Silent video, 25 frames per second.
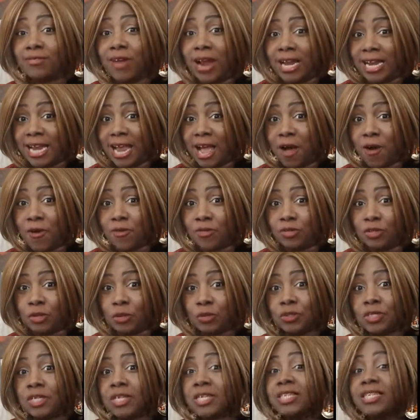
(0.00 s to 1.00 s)
right now.
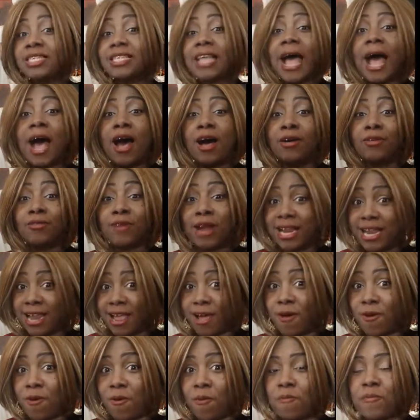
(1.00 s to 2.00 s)
Those are the style right
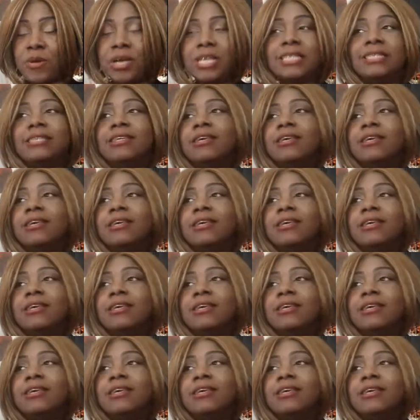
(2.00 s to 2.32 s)
now, but